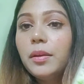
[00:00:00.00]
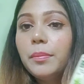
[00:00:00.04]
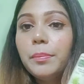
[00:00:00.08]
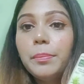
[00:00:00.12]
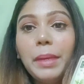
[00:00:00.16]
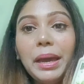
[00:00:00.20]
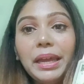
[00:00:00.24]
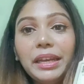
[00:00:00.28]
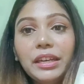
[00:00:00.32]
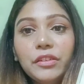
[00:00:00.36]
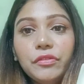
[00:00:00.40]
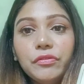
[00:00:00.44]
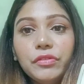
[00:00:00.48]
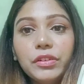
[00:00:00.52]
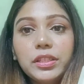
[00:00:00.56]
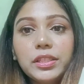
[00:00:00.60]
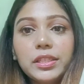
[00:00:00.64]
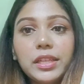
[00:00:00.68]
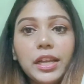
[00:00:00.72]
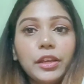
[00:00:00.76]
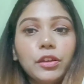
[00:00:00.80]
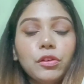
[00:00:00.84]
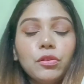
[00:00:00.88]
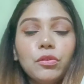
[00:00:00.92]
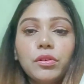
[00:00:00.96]
benefits,
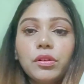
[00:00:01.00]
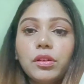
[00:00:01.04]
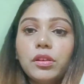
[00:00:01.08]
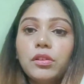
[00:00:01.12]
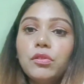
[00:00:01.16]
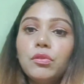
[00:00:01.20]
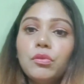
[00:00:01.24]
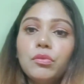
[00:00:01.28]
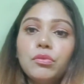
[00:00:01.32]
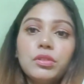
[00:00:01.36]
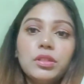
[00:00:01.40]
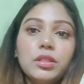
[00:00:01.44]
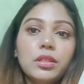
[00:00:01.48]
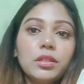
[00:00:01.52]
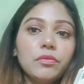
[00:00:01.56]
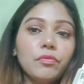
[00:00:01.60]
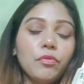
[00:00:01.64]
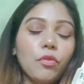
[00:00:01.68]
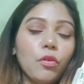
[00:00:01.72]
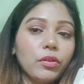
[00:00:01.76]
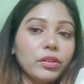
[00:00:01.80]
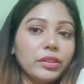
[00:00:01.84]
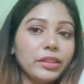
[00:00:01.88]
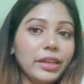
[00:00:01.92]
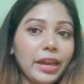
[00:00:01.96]
like you can use it
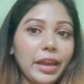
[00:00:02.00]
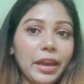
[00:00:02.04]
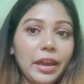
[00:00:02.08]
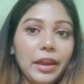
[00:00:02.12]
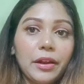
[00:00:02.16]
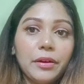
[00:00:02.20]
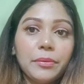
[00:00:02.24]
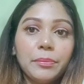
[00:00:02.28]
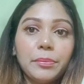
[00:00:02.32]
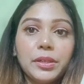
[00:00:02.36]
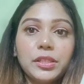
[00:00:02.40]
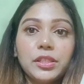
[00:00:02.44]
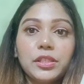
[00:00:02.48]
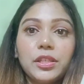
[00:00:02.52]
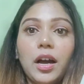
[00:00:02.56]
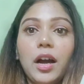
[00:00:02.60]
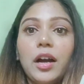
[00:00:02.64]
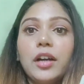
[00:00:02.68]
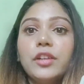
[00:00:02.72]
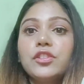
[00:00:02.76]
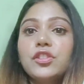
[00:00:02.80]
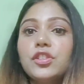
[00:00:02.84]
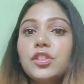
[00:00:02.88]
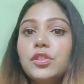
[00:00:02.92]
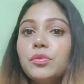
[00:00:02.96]
for the hair
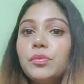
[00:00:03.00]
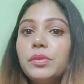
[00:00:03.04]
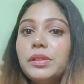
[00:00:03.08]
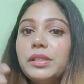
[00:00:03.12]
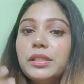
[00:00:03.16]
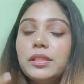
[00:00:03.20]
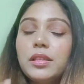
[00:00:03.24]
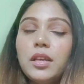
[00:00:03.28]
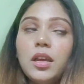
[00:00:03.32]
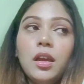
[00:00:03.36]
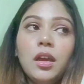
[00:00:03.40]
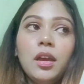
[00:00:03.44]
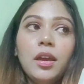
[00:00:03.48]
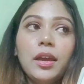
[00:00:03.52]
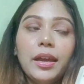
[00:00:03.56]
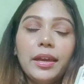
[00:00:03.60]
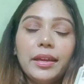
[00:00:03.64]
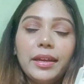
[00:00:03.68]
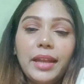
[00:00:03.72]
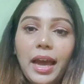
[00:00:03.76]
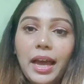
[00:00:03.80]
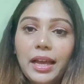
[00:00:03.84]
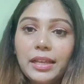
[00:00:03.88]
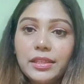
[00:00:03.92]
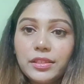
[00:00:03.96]
massage, it will
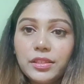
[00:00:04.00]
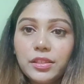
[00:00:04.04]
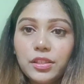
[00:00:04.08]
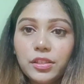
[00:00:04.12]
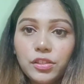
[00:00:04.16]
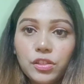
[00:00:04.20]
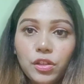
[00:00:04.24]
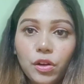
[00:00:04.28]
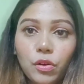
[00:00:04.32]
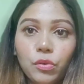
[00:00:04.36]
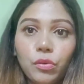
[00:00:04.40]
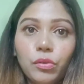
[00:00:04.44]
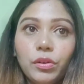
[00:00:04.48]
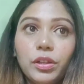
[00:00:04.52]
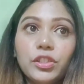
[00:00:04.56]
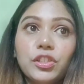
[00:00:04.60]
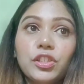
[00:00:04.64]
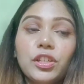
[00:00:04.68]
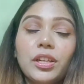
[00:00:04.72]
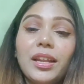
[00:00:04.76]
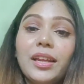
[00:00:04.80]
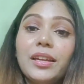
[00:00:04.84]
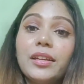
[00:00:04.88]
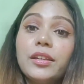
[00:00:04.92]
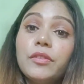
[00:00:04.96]
enhance the
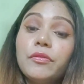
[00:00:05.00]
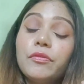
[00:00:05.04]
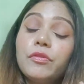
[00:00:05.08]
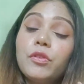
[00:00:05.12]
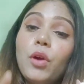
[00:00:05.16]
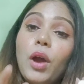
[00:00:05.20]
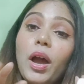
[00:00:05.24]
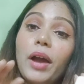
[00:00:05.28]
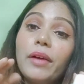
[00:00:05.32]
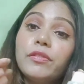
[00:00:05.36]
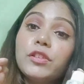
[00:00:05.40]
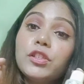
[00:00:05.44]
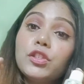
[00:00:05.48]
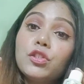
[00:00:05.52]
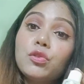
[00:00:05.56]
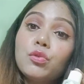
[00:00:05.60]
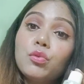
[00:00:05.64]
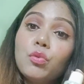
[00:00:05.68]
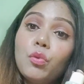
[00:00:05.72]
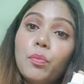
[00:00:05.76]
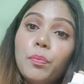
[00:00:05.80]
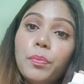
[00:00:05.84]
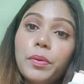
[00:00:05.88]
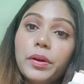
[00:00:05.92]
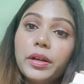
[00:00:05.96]
circulation, and if you have a
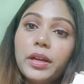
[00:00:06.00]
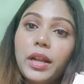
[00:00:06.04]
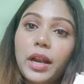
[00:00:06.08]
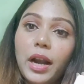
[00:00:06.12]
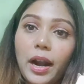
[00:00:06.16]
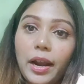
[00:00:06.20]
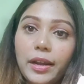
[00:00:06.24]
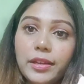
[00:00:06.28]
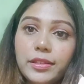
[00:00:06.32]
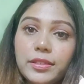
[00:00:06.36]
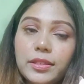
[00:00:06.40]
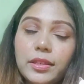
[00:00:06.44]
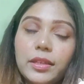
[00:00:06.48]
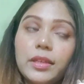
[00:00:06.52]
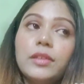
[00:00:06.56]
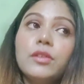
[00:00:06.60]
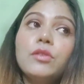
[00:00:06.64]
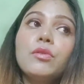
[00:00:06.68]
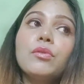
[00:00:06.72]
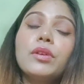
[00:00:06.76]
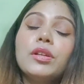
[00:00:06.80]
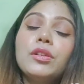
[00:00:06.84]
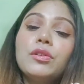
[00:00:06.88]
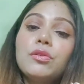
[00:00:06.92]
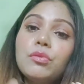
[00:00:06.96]
super dry skin
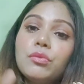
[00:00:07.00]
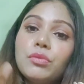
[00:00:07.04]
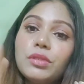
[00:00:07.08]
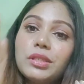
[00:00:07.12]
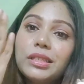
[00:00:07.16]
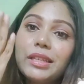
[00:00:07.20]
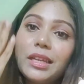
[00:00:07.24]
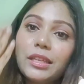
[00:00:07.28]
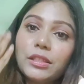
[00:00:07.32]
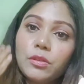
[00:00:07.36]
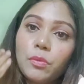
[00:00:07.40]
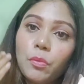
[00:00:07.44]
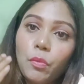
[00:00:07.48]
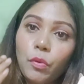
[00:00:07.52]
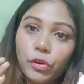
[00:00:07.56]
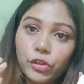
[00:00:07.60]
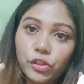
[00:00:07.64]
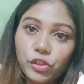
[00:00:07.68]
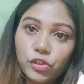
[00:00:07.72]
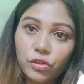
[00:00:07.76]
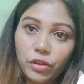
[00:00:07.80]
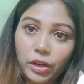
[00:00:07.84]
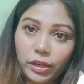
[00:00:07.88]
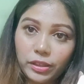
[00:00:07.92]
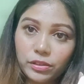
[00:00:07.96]
you can use it as a
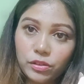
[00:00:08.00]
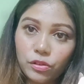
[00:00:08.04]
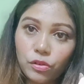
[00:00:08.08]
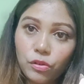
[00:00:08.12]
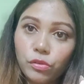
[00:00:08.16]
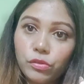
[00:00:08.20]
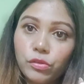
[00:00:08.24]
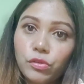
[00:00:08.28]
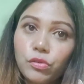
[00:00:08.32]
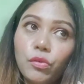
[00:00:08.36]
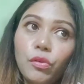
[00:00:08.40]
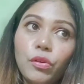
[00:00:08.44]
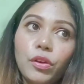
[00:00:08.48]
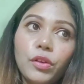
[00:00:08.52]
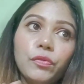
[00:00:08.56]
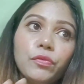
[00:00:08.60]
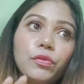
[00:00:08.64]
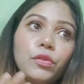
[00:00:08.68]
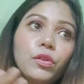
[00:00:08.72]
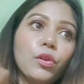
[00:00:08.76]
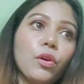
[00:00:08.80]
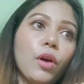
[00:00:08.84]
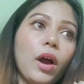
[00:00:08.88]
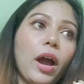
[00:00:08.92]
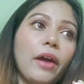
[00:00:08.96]
moisturizer also. If
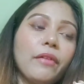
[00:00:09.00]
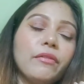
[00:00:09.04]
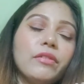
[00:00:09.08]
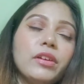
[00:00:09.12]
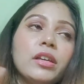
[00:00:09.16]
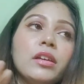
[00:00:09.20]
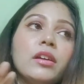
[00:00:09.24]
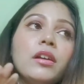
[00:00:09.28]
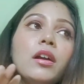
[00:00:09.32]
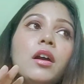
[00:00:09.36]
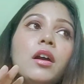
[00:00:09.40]
you're having